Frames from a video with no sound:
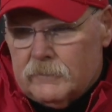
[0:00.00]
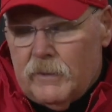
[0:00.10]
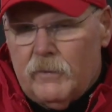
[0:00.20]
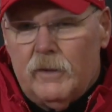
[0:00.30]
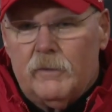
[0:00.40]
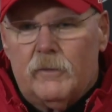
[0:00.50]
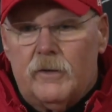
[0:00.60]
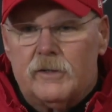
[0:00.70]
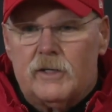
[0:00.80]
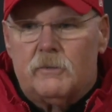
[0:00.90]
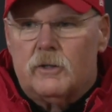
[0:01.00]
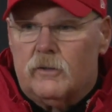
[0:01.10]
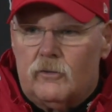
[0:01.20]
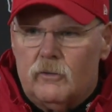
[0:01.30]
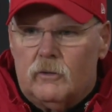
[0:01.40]
Yeah, really, with the exception of the
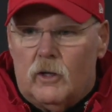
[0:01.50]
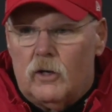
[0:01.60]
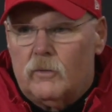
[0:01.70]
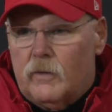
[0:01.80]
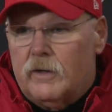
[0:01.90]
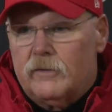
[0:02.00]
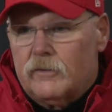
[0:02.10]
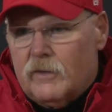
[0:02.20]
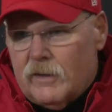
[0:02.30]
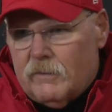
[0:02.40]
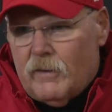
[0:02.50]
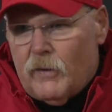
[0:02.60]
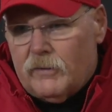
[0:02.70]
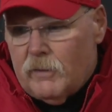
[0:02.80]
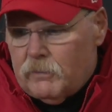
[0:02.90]
2 long runs, I
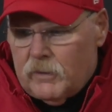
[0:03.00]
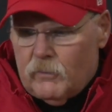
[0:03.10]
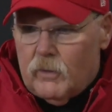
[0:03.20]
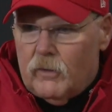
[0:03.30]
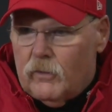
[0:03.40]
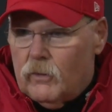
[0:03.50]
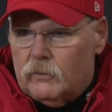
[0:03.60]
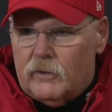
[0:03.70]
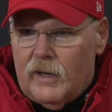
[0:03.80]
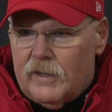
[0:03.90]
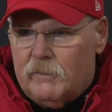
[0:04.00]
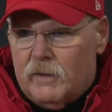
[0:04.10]
thought they played well the whole time.